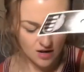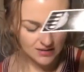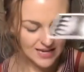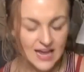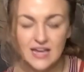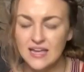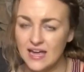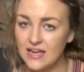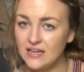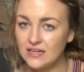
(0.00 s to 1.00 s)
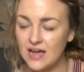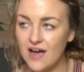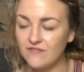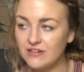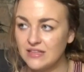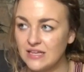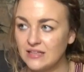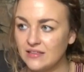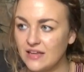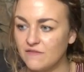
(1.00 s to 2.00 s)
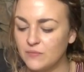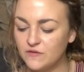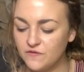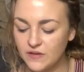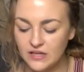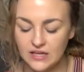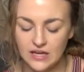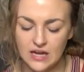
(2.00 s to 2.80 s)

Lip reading: take in everything that they've been feeling,